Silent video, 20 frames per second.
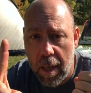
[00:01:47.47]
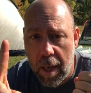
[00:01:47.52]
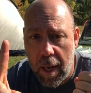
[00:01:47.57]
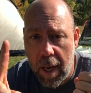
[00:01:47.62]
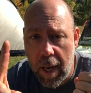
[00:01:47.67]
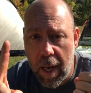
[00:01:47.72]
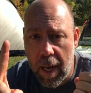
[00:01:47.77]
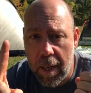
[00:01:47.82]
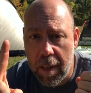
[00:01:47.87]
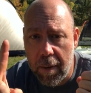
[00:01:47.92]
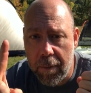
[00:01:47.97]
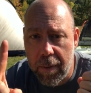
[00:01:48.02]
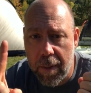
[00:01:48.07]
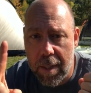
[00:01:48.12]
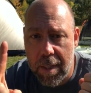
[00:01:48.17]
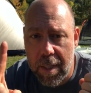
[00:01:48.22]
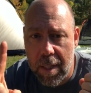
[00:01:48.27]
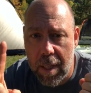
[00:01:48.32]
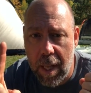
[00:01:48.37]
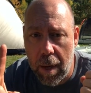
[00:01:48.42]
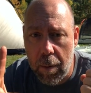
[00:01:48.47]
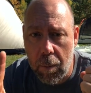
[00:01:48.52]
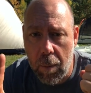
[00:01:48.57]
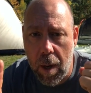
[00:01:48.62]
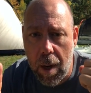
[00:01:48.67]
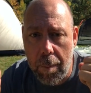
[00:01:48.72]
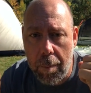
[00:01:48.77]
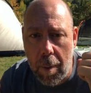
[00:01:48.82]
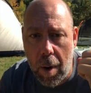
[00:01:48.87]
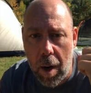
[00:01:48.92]
And if you can see that
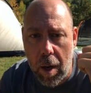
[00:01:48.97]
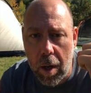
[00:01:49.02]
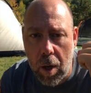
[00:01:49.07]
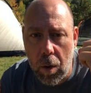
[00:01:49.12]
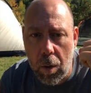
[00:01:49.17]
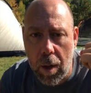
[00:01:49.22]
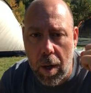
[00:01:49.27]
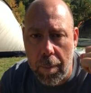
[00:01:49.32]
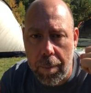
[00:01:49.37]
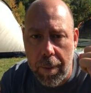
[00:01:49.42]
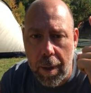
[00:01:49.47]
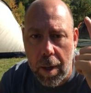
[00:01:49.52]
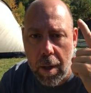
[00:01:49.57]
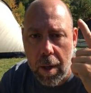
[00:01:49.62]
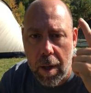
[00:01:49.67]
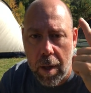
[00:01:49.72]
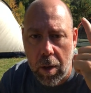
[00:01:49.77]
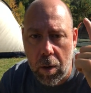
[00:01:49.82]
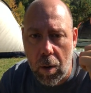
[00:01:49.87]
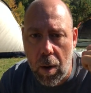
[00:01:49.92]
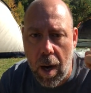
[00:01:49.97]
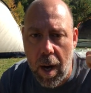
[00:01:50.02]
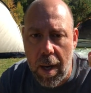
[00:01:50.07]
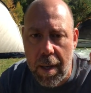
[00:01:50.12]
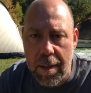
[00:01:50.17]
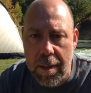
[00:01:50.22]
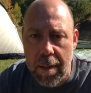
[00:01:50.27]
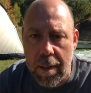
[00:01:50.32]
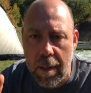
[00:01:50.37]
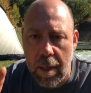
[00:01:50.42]
red bar going up there and
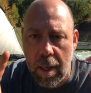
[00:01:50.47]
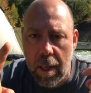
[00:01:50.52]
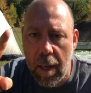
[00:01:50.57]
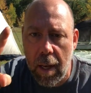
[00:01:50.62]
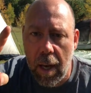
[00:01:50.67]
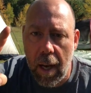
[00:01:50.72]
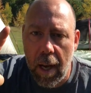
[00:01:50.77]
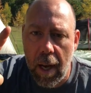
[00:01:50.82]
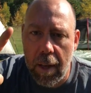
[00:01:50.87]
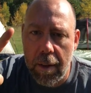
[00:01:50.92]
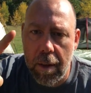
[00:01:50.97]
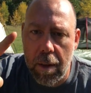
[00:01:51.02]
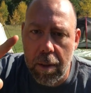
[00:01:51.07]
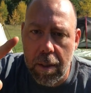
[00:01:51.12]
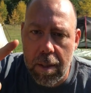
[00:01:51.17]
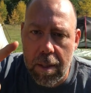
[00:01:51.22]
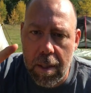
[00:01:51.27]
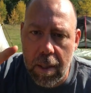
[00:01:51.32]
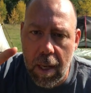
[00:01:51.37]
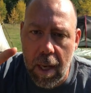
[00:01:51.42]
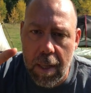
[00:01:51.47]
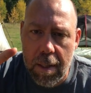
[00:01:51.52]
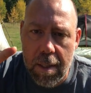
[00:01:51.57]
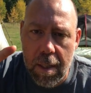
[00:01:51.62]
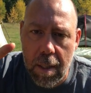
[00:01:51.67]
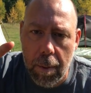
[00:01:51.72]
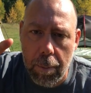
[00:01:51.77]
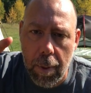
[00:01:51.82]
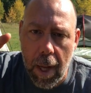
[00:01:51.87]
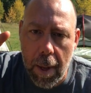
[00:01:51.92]
across, and then you can kind of see
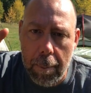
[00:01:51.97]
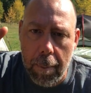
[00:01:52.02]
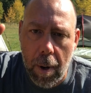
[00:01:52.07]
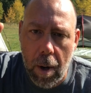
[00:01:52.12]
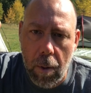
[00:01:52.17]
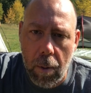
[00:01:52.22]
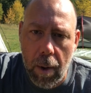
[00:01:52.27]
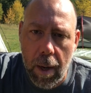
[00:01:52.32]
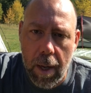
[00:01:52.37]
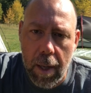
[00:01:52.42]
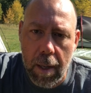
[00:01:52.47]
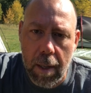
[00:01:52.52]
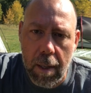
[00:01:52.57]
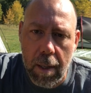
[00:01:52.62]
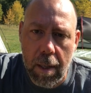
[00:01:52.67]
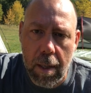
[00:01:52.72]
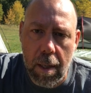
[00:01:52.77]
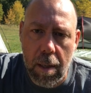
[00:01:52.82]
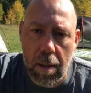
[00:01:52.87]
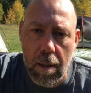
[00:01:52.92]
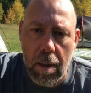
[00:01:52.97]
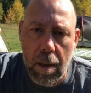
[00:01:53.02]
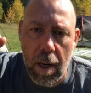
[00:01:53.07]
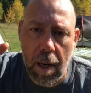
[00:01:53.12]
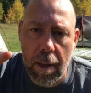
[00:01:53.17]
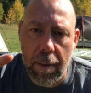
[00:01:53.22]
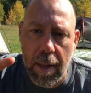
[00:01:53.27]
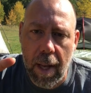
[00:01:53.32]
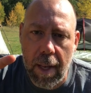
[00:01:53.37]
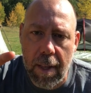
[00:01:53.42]
the black bar right here,
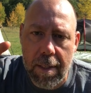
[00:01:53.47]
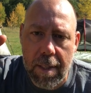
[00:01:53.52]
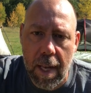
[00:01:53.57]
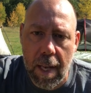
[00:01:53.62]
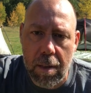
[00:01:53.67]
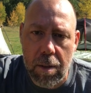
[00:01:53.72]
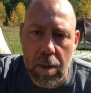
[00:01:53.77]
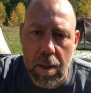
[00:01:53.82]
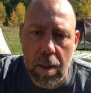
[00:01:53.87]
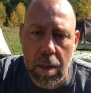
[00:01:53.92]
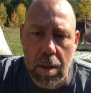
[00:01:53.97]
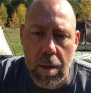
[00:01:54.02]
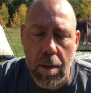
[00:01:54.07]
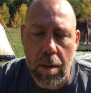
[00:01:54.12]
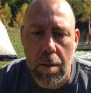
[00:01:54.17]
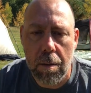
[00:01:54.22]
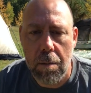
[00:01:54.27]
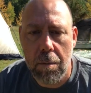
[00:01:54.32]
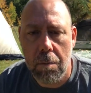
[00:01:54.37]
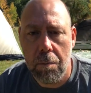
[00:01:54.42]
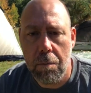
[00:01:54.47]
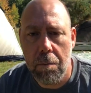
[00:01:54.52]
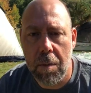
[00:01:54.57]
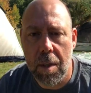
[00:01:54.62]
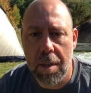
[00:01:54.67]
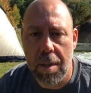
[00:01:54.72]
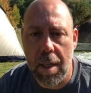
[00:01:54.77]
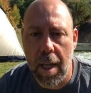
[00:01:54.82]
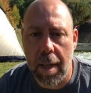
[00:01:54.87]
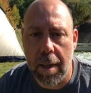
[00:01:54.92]
and that is actually
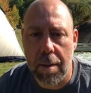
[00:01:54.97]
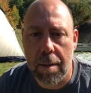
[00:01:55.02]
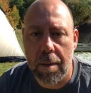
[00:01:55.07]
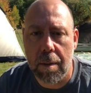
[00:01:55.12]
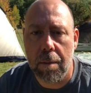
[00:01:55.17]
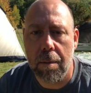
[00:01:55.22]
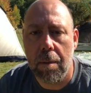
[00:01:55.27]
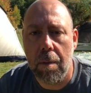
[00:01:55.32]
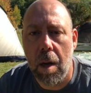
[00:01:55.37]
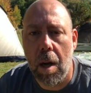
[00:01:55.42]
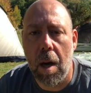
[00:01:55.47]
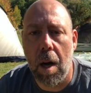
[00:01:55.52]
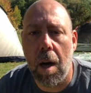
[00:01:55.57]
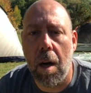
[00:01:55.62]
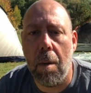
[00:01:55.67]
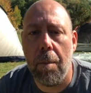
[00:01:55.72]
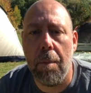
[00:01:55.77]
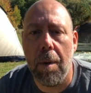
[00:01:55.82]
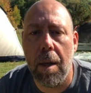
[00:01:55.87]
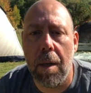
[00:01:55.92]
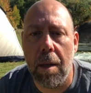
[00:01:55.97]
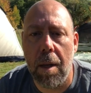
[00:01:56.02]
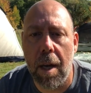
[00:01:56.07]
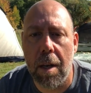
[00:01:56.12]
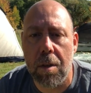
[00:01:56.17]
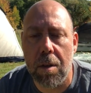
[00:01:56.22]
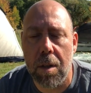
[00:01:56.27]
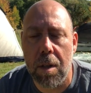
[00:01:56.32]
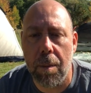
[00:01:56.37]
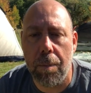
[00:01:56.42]
the stakes and
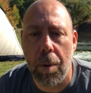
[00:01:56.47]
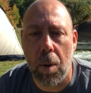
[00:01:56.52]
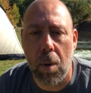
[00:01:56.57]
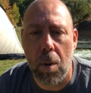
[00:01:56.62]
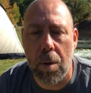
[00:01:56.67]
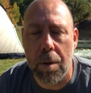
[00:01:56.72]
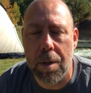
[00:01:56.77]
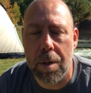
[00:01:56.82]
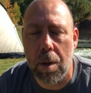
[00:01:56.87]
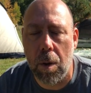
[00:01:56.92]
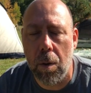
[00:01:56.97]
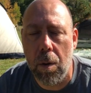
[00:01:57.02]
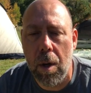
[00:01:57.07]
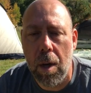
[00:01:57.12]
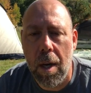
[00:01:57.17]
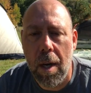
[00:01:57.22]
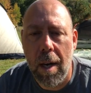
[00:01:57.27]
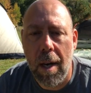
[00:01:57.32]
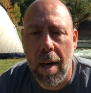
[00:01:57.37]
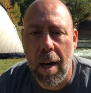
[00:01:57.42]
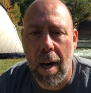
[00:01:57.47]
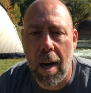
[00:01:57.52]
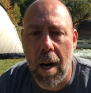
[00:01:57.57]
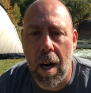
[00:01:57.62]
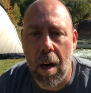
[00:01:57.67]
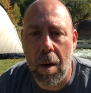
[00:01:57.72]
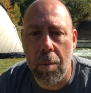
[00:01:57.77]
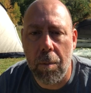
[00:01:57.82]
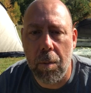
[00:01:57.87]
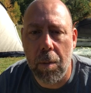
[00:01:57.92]
actually the poles. So
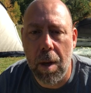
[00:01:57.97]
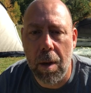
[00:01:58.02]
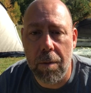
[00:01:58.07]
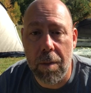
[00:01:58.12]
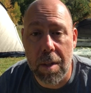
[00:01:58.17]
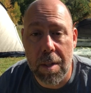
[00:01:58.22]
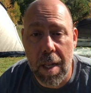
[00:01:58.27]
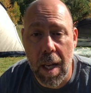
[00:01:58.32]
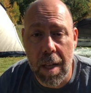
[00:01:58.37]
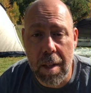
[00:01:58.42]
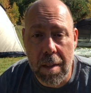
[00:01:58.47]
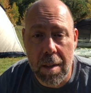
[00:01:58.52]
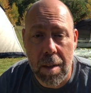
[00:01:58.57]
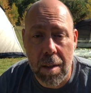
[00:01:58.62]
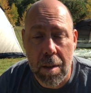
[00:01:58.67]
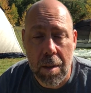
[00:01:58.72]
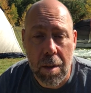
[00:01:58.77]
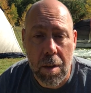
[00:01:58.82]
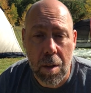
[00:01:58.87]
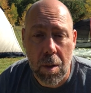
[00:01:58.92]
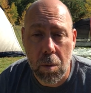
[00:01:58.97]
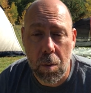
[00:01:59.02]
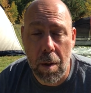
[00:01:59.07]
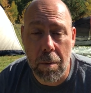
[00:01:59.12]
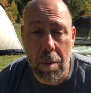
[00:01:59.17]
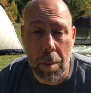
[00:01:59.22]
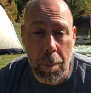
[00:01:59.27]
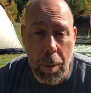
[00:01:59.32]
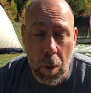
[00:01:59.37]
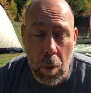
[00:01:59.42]
we have the tent, we
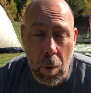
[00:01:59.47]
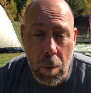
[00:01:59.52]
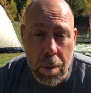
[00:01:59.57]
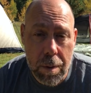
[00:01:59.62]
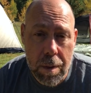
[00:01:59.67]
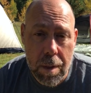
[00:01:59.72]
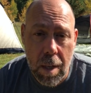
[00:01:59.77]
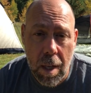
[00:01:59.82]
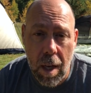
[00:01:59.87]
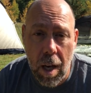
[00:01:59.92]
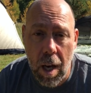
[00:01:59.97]
have the poles.